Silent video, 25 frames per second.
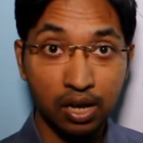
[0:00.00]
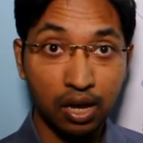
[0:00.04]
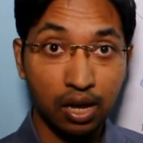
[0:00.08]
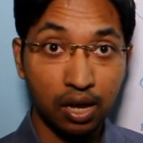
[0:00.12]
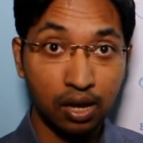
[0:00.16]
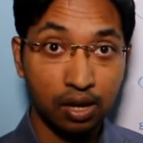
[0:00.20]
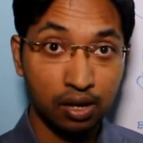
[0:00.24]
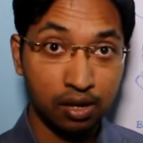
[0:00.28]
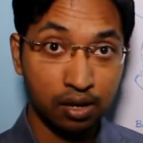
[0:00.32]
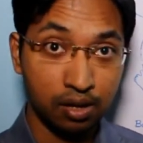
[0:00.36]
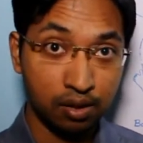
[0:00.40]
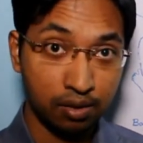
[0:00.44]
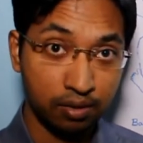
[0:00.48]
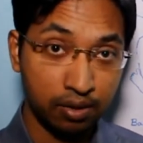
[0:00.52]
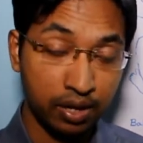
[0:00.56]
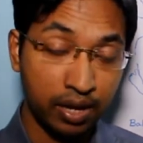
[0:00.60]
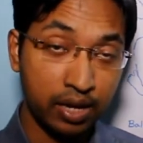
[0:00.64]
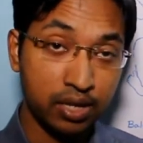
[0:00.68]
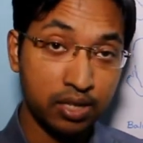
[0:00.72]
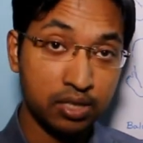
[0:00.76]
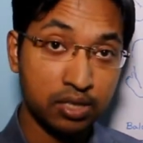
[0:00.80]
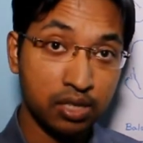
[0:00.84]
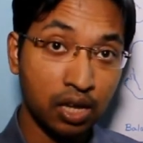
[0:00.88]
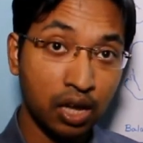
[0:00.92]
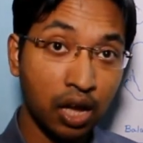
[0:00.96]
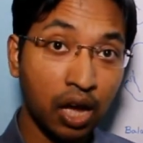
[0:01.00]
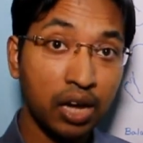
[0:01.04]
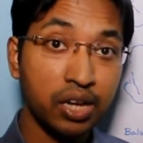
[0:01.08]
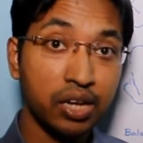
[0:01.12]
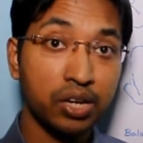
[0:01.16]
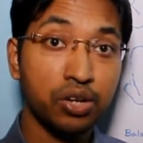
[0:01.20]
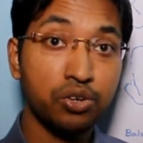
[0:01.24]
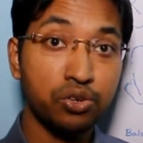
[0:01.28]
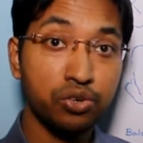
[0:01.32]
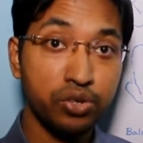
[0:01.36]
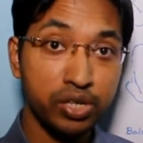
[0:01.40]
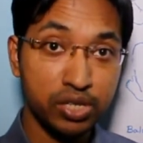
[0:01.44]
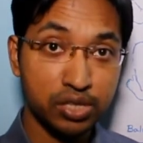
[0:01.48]
has
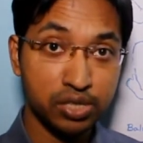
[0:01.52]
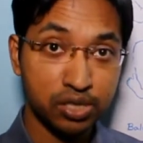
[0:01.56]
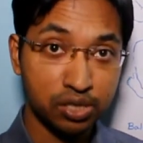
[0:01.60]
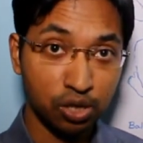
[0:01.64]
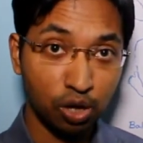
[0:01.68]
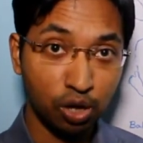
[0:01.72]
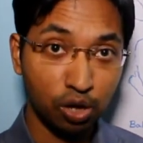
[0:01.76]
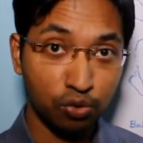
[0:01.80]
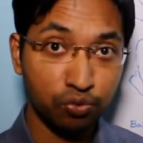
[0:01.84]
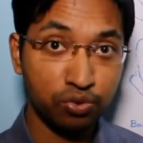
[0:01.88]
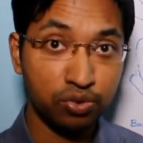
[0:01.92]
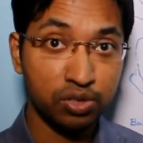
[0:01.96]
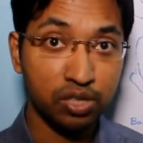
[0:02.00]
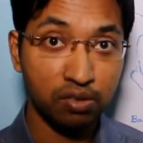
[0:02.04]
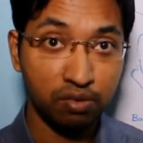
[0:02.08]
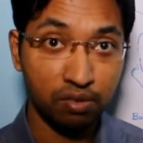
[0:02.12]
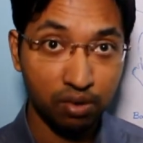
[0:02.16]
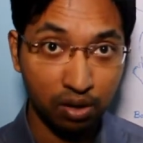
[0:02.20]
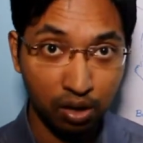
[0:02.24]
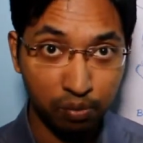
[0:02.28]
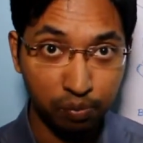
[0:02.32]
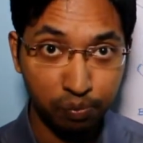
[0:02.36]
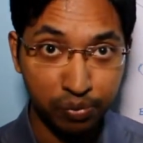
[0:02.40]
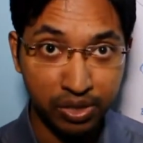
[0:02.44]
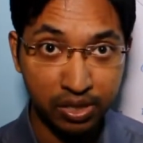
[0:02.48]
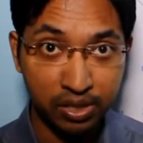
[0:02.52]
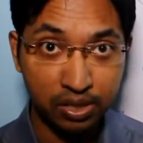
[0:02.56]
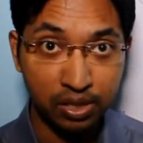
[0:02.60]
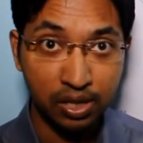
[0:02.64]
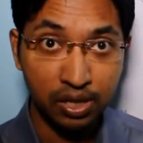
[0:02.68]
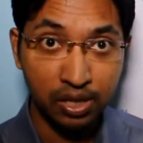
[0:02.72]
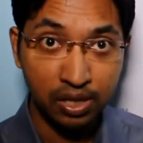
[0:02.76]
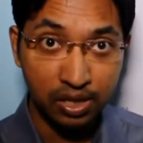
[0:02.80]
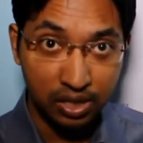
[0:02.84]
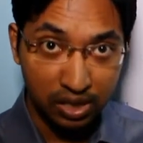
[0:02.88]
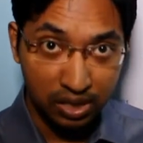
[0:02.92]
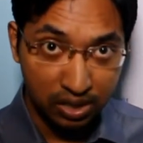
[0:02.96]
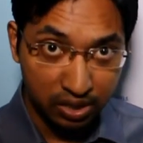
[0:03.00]
higher risk of developing
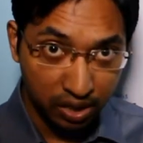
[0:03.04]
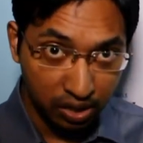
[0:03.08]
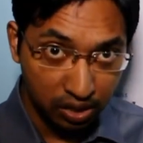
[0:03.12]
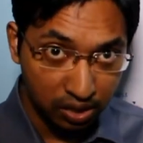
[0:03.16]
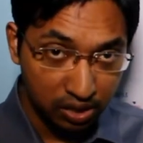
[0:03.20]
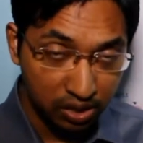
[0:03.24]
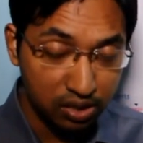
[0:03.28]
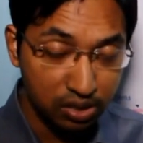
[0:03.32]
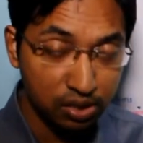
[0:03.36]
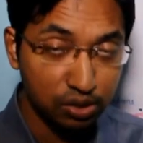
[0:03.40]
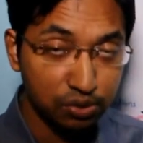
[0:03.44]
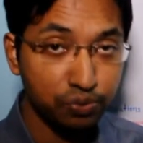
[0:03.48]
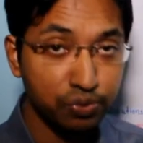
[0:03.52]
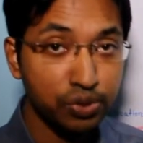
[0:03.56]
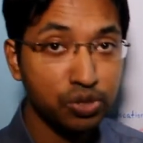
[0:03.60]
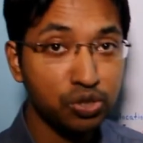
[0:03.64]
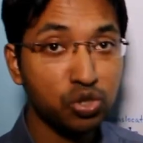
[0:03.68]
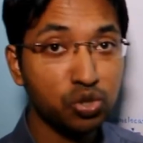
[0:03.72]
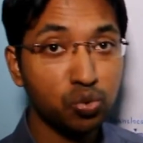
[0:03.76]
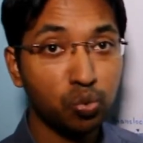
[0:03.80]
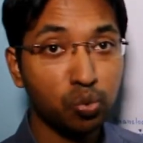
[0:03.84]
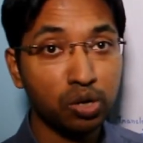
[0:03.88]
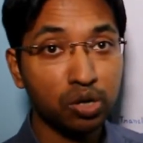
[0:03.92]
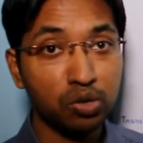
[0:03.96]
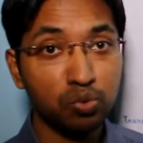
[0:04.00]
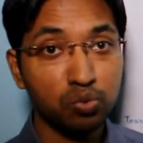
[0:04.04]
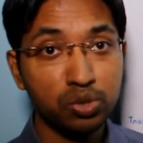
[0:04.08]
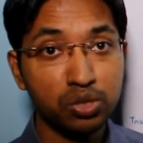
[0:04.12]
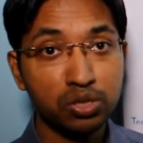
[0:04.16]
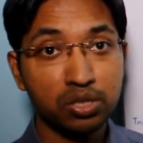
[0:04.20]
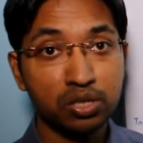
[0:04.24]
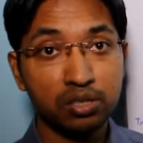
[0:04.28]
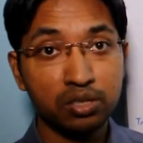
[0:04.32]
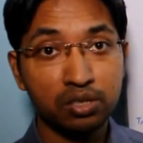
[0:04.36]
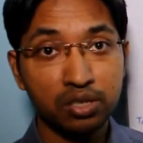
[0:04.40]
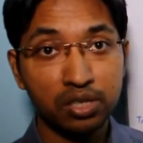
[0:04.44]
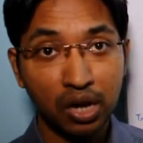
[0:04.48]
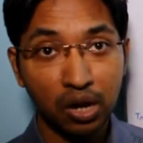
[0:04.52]
in an individual with
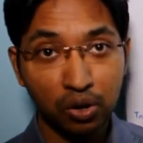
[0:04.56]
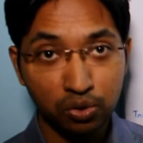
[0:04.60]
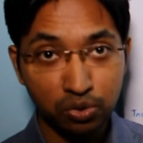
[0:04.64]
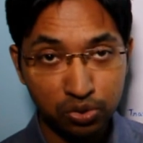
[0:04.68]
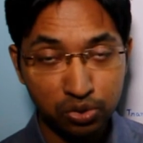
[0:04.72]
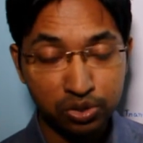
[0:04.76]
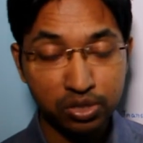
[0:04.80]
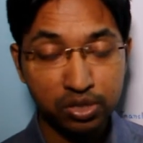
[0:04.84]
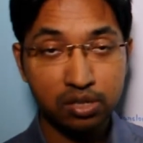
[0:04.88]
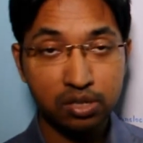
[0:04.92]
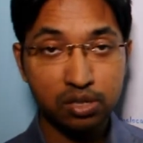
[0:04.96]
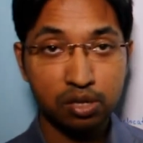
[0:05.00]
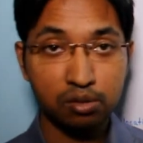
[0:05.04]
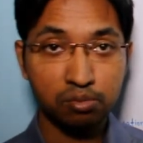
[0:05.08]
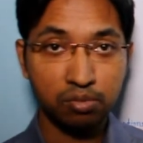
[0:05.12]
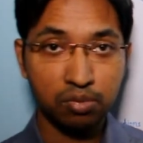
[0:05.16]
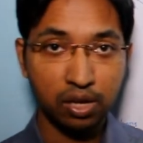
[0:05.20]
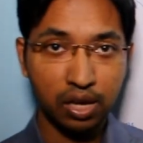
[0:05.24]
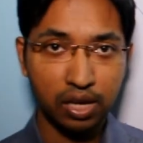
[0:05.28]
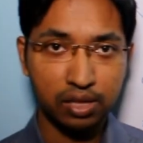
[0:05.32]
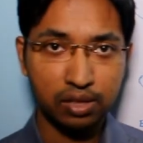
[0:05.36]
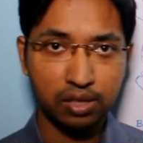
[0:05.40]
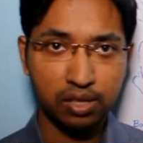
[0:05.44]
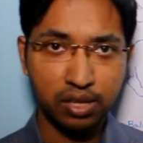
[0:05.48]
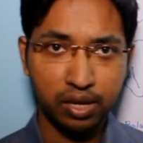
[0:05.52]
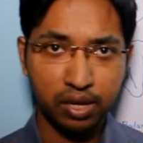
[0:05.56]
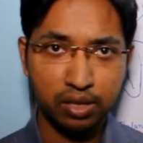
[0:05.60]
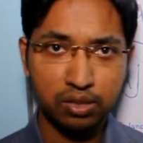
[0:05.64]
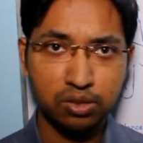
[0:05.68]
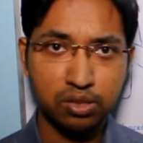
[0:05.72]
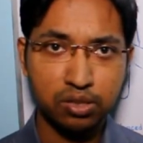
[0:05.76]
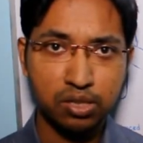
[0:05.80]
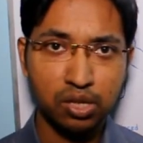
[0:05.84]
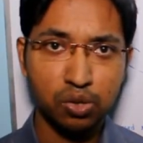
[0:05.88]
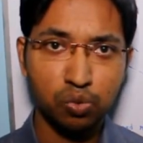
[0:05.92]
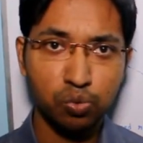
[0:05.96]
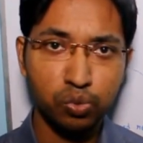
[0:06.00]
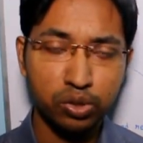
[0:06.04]
Down syndrome, and the
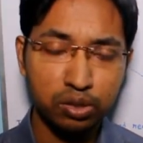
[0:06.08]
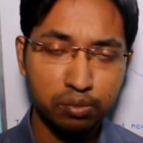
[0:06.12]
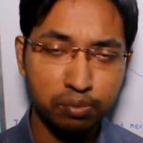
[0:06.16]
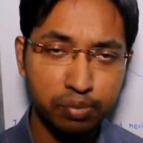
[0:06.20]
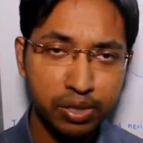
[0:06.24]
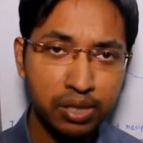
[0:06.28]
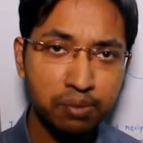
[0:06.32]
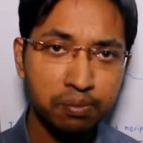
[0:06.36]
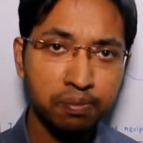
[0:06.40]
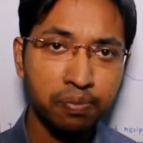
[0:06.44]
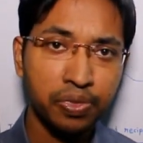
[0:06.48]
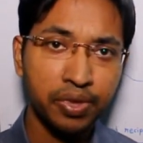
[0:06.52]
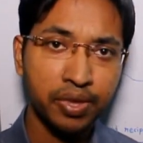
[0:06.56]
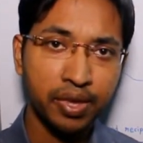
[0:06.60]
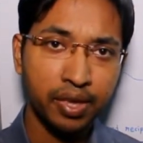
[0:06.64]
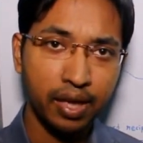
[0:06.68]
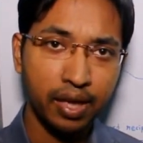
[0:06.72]
answer will be